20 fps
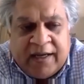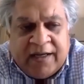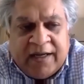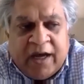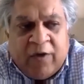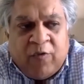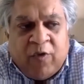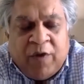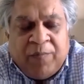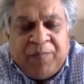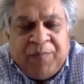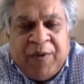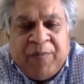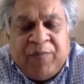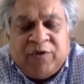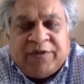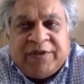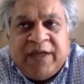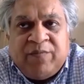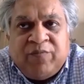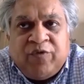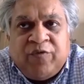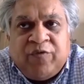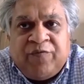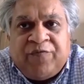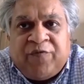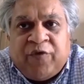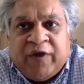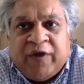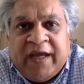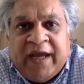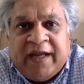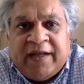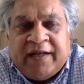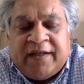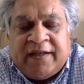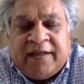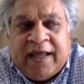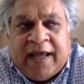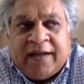Now, what people seem to
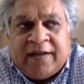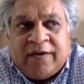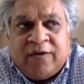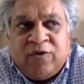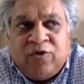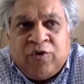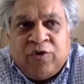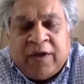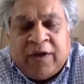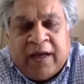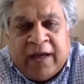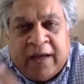forget that, look,